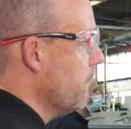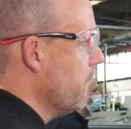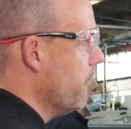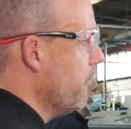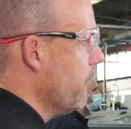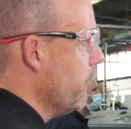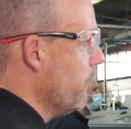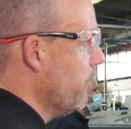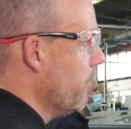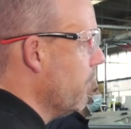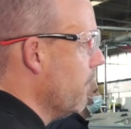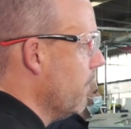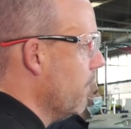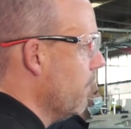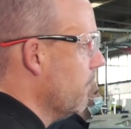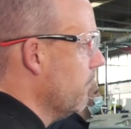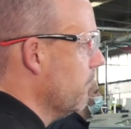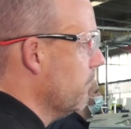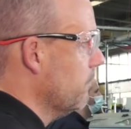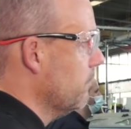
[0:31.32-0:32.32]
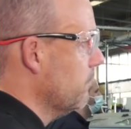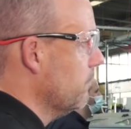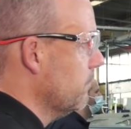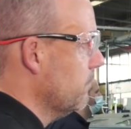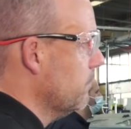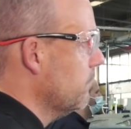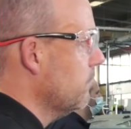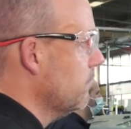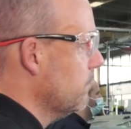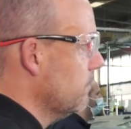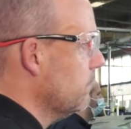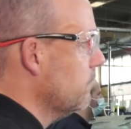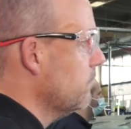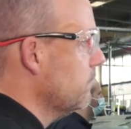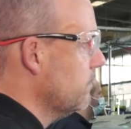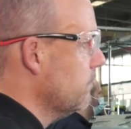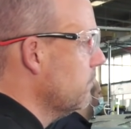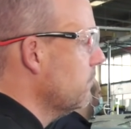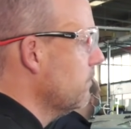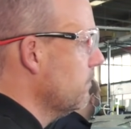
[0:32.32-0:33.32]

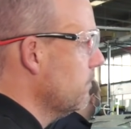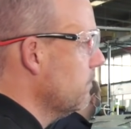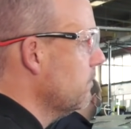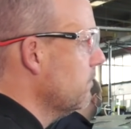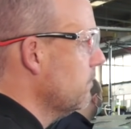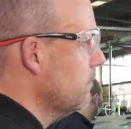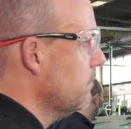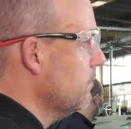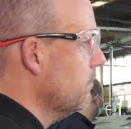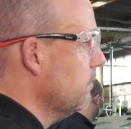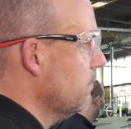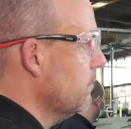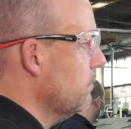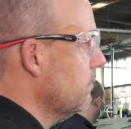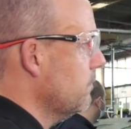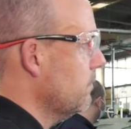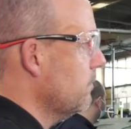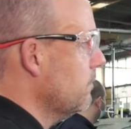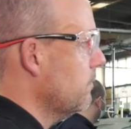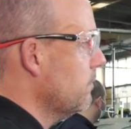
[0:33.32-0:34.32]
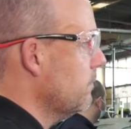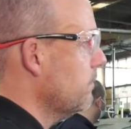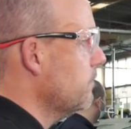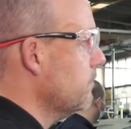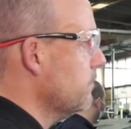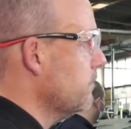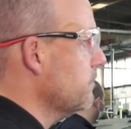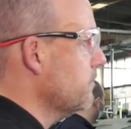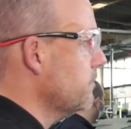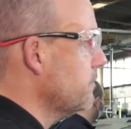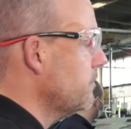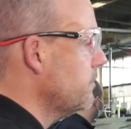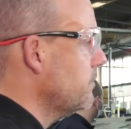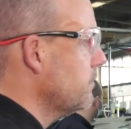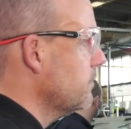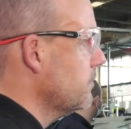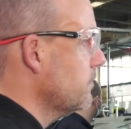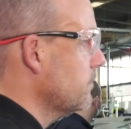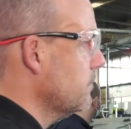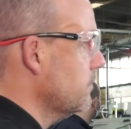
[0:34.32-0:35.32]

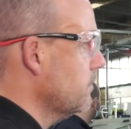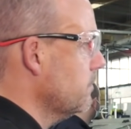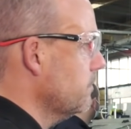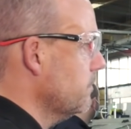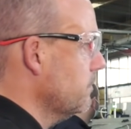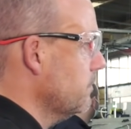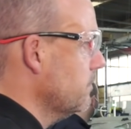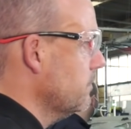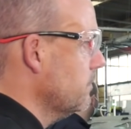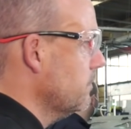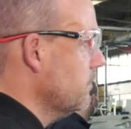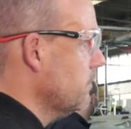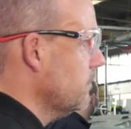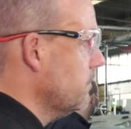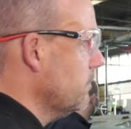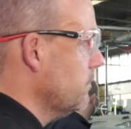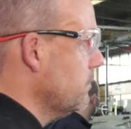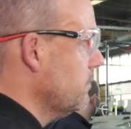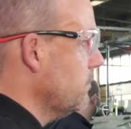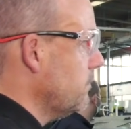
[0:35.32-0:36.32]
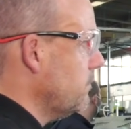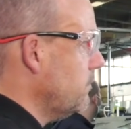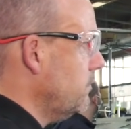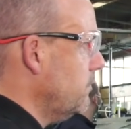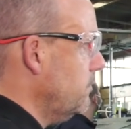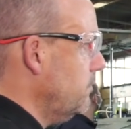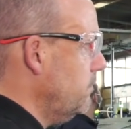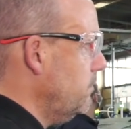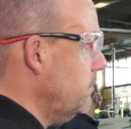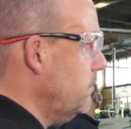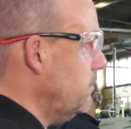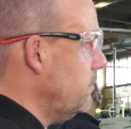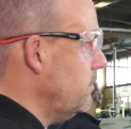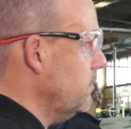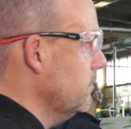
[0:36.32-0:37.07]
(silent)